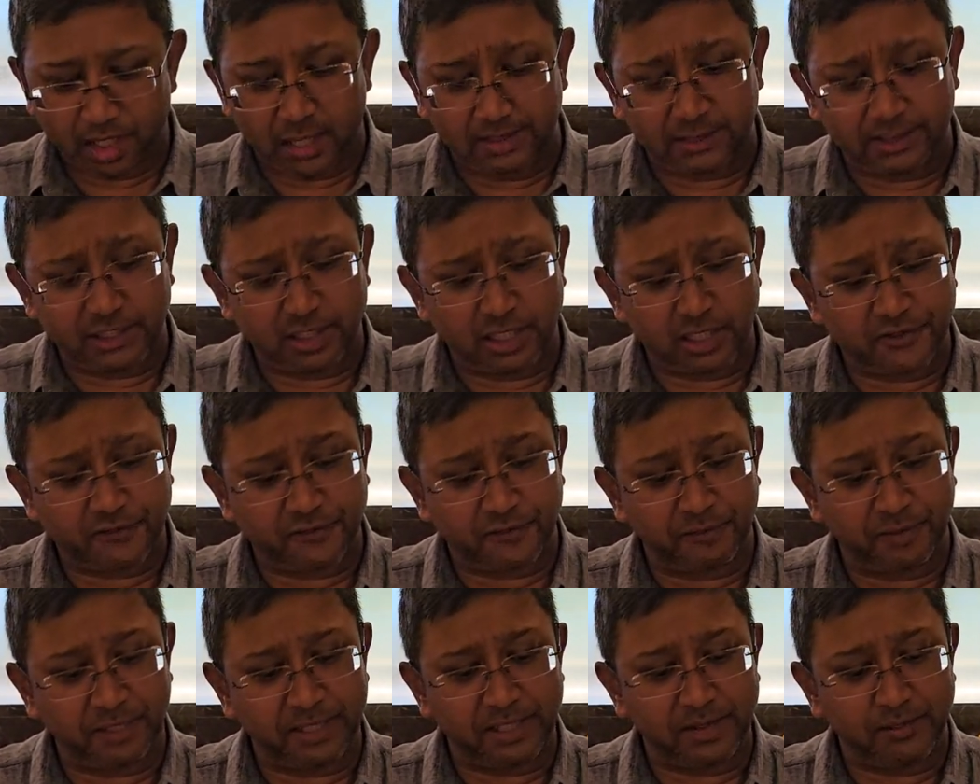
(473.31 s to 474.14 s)
I did ask
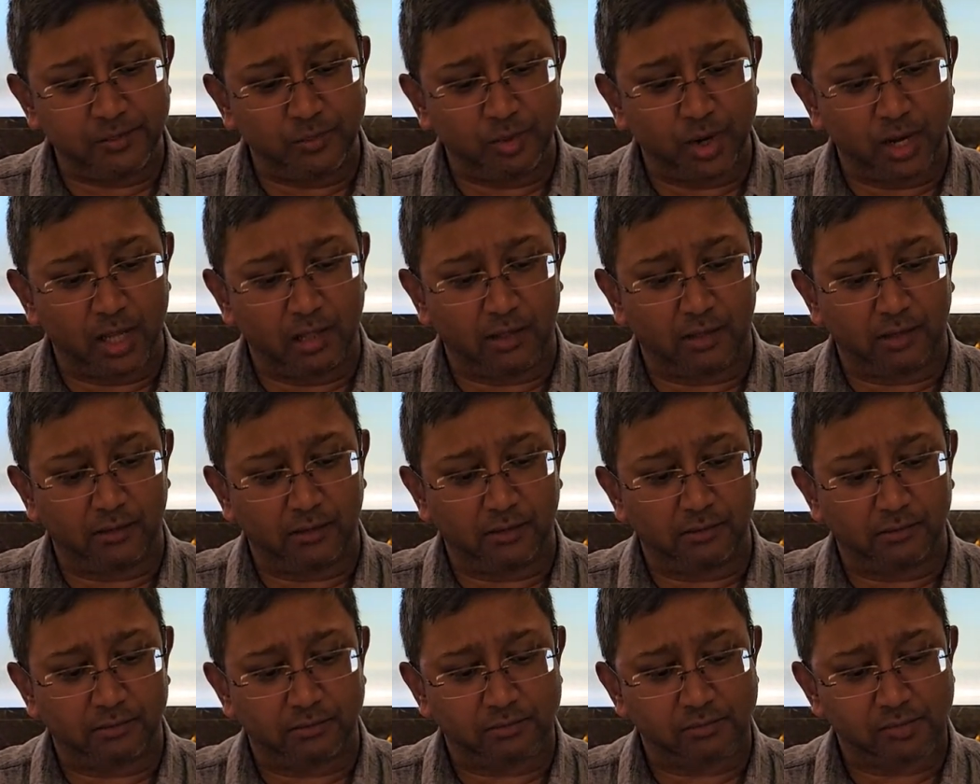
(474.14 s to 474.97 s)
for medium
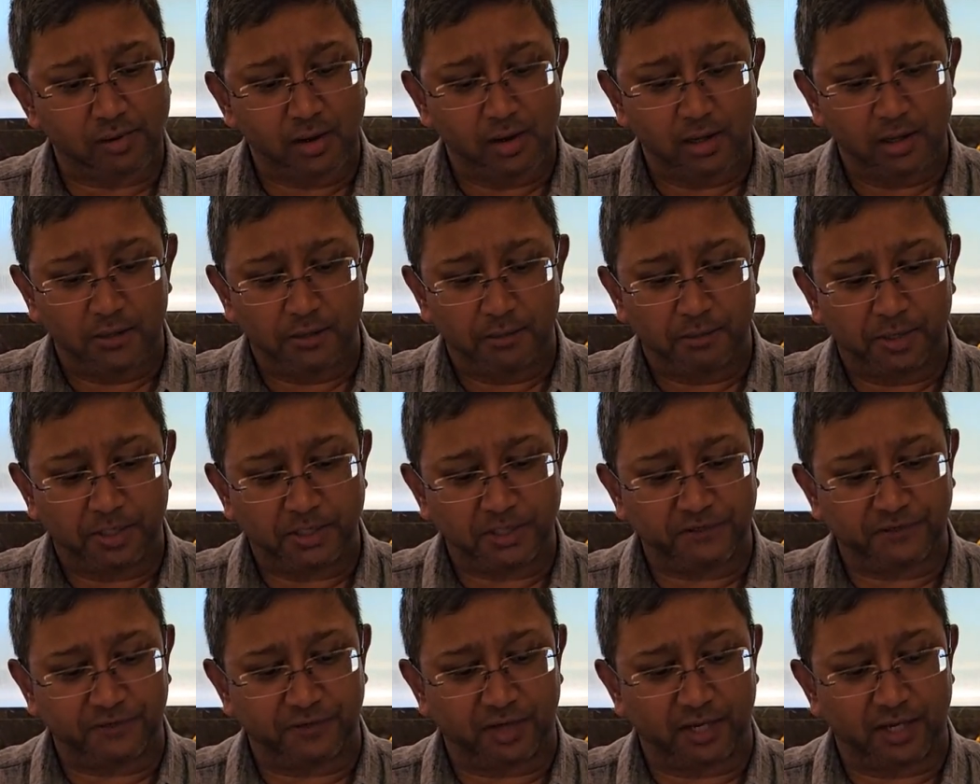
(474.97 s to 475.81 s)
well
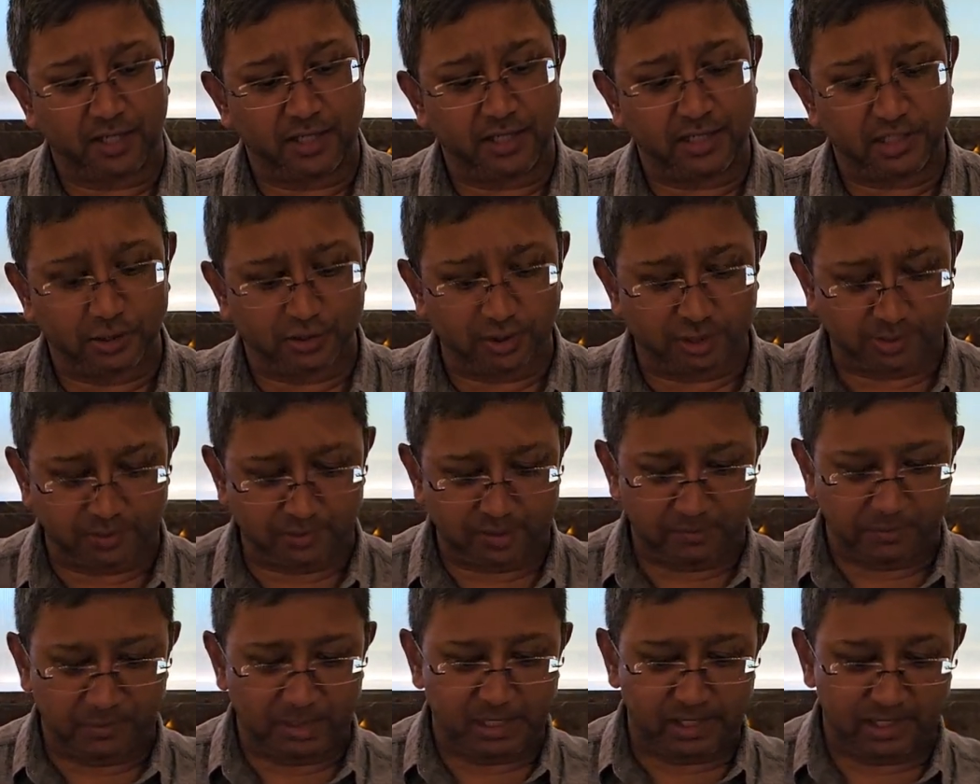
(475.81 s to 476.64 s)
butterfly. This looks a
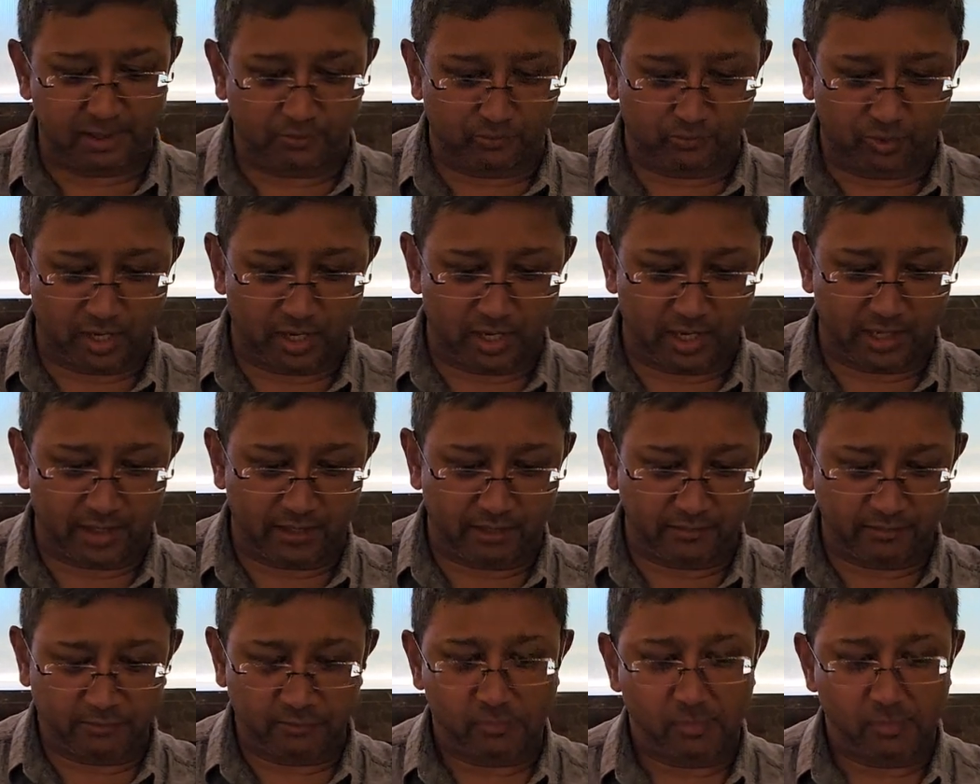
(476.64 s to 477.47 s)
bit medium rare.